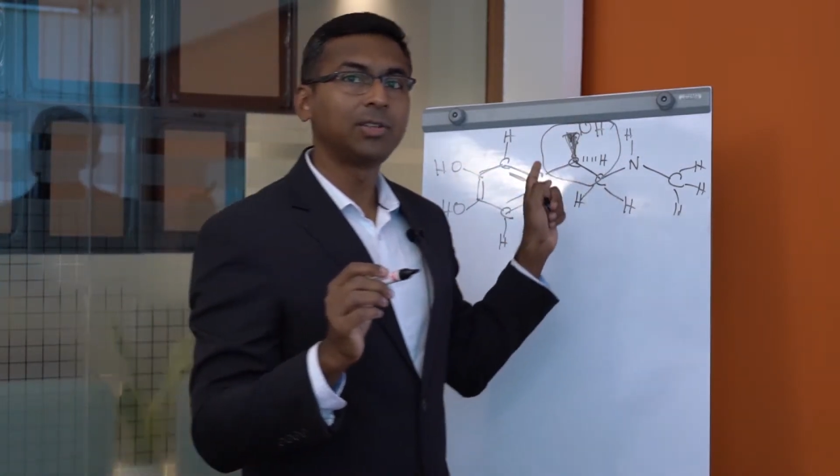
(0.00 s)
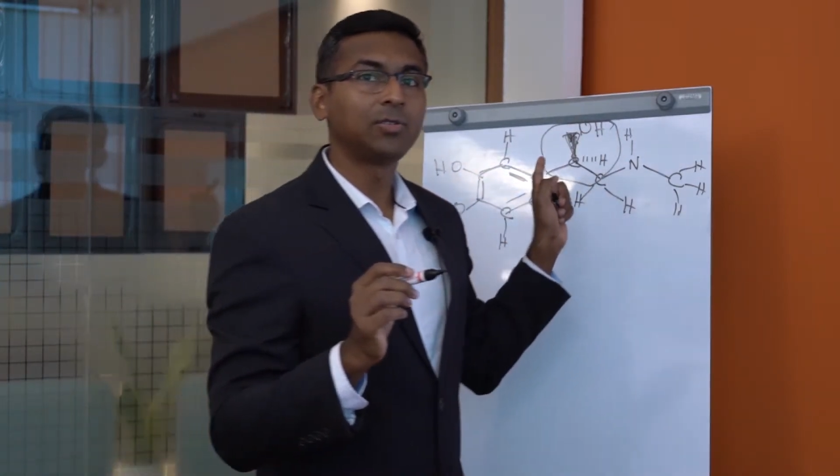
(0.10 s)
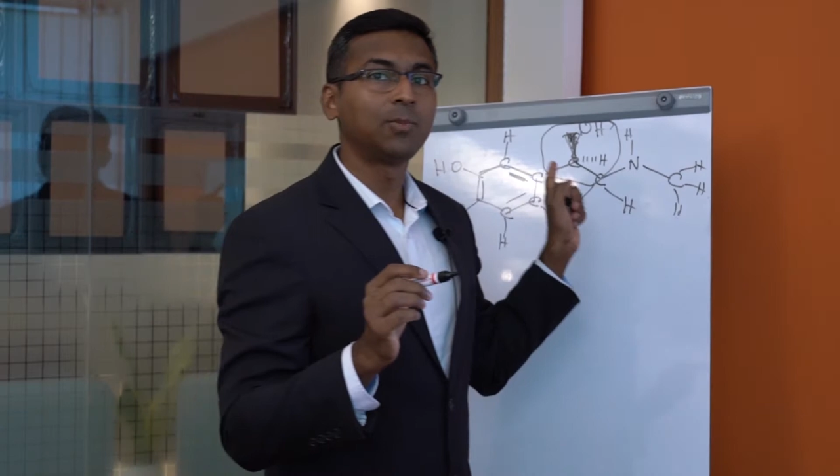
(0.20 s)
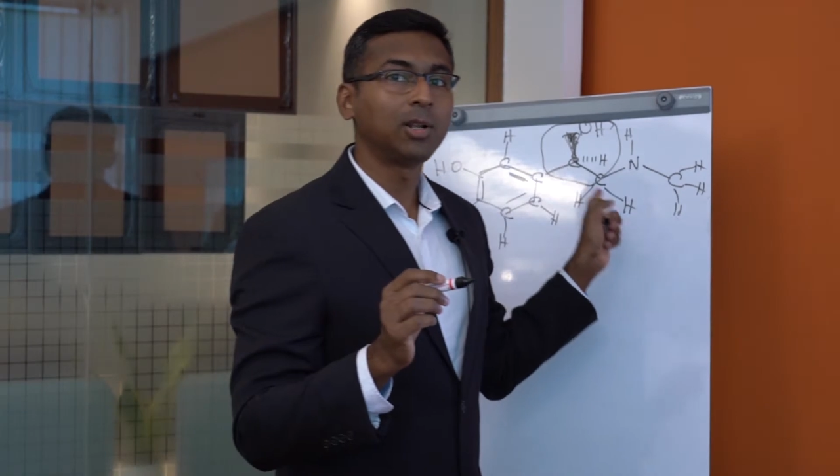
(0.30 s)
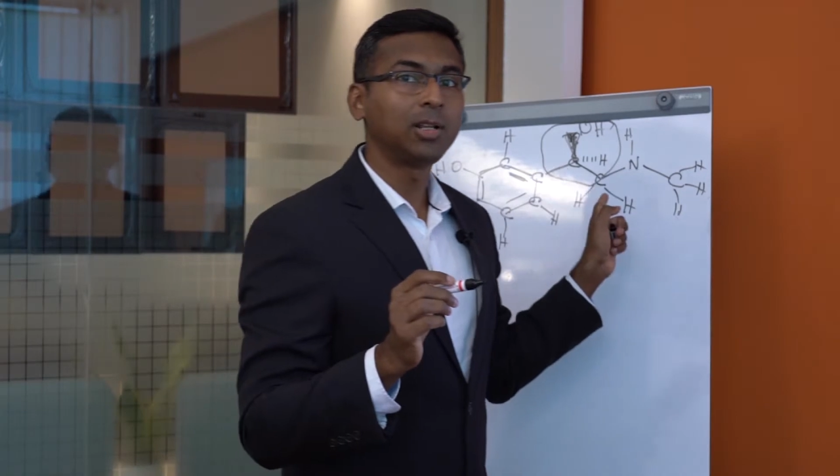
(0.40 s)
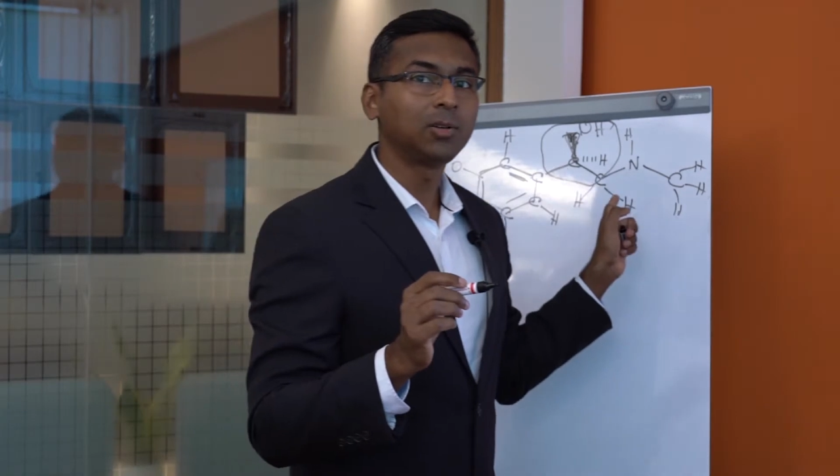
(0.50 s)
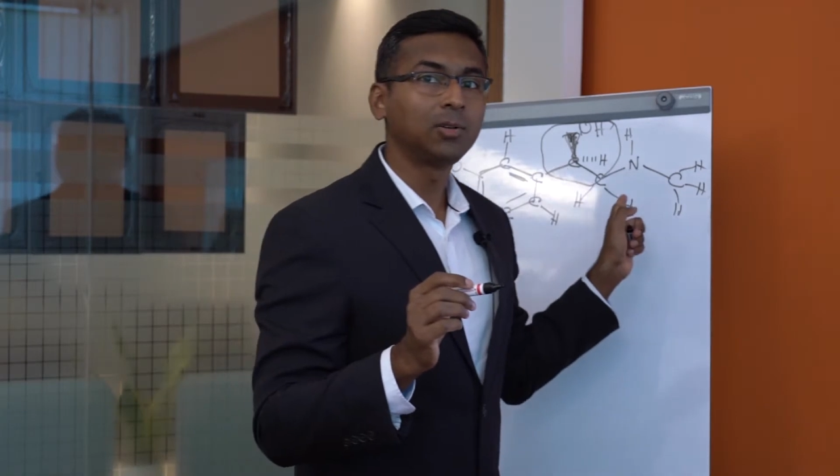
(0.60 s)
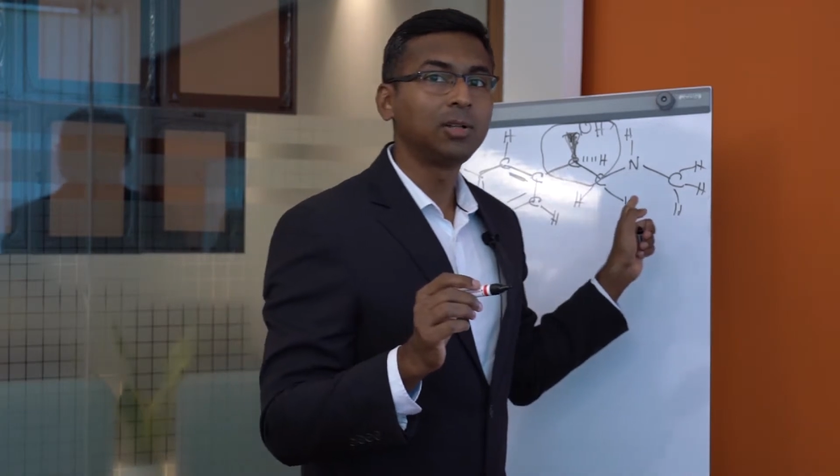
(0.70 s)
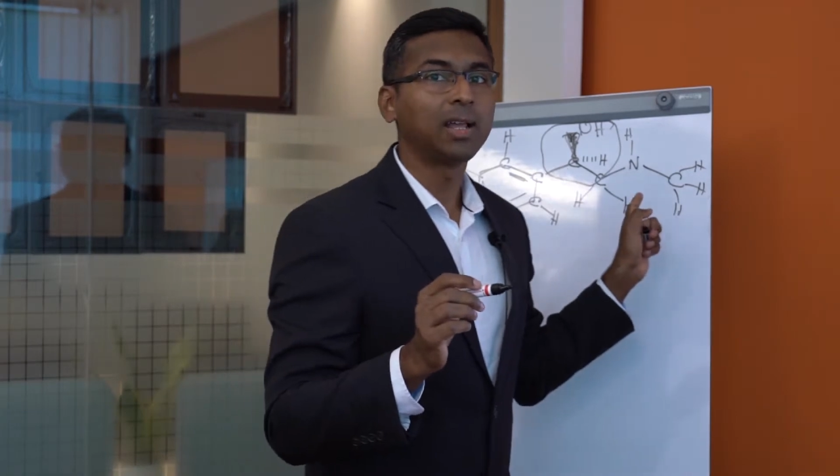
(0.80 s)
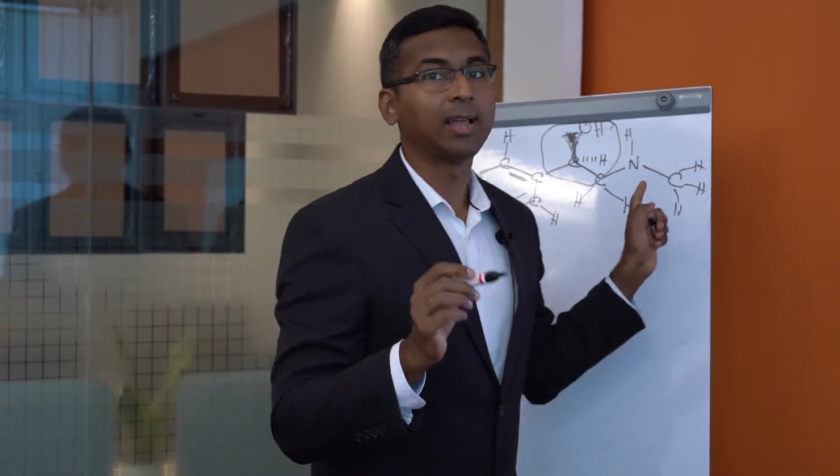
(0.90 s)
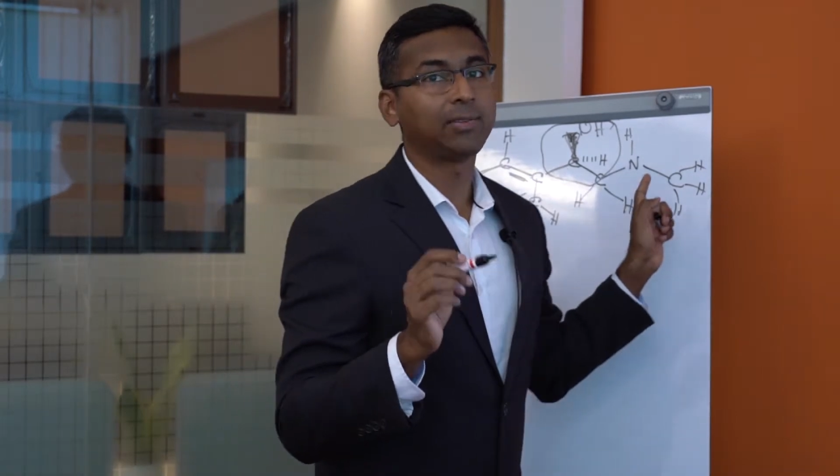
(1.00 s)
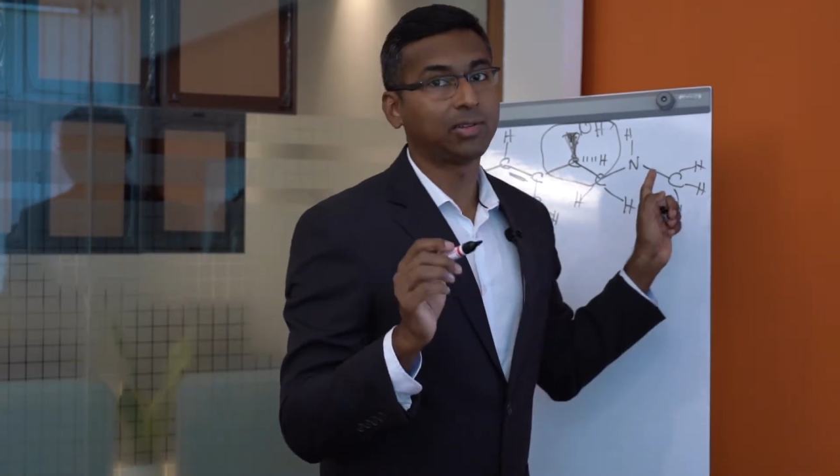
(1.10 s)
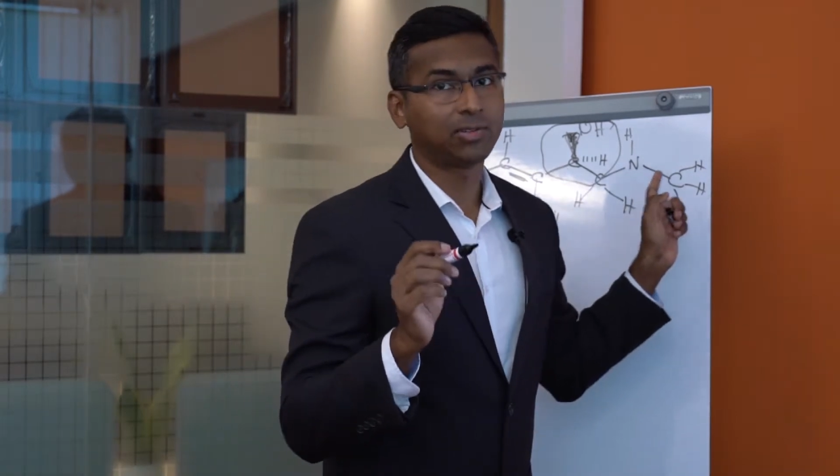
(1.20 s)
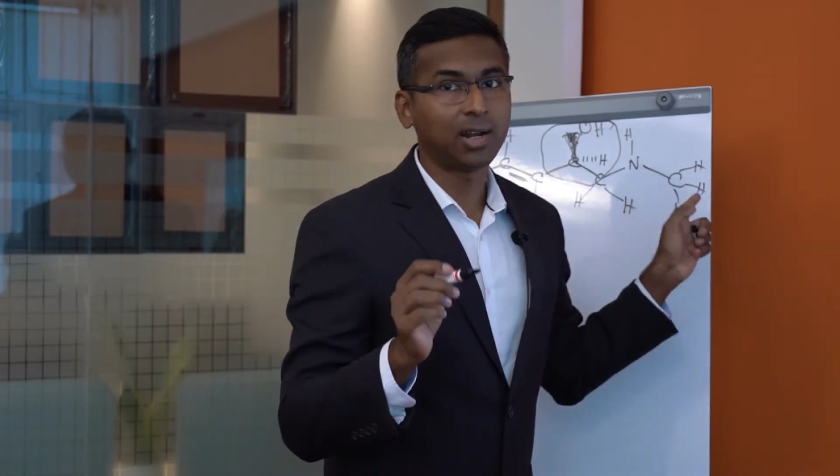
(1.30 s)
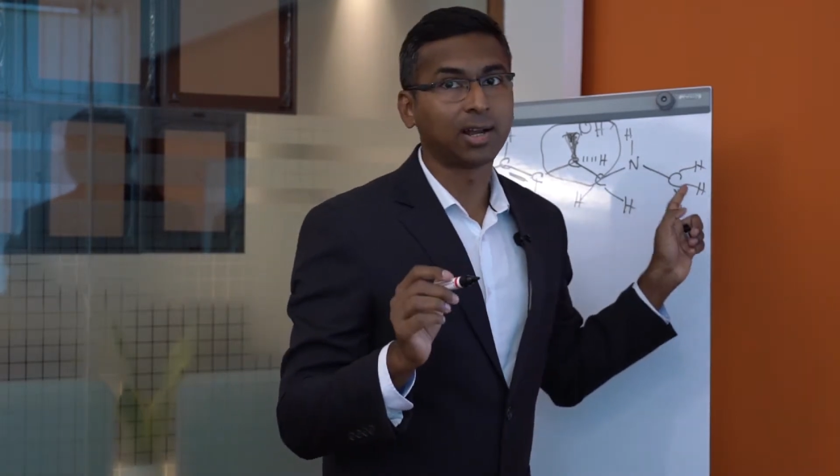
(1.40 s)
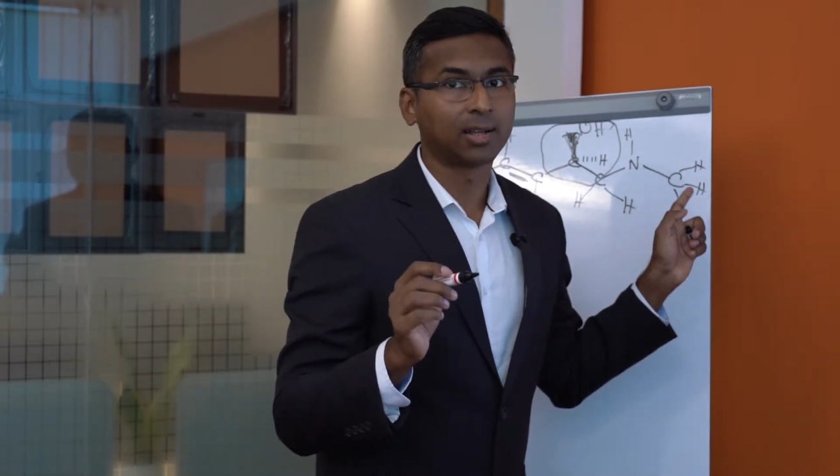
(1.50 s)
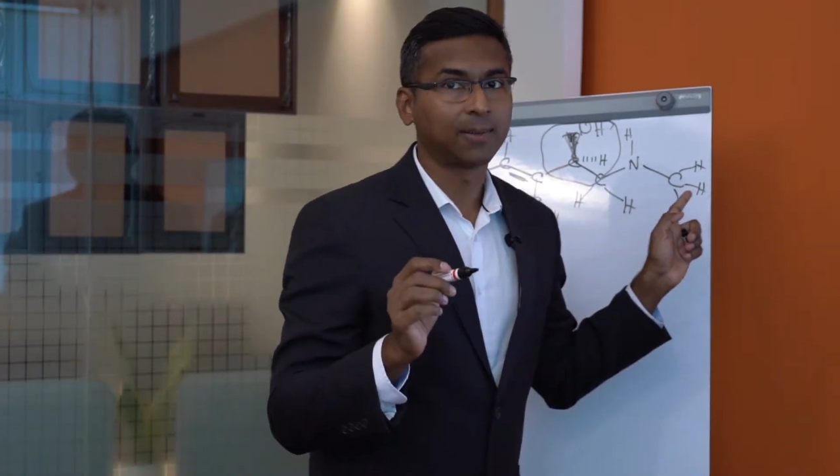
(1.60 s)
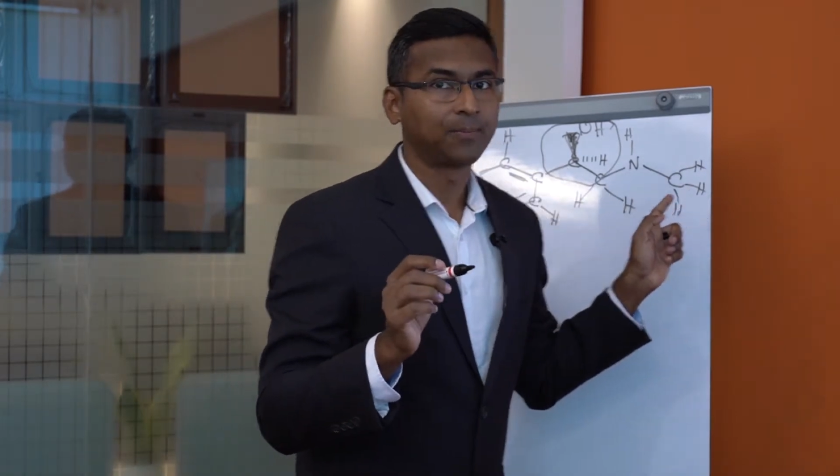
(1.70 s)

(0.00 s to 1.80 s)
this molecule as a drug,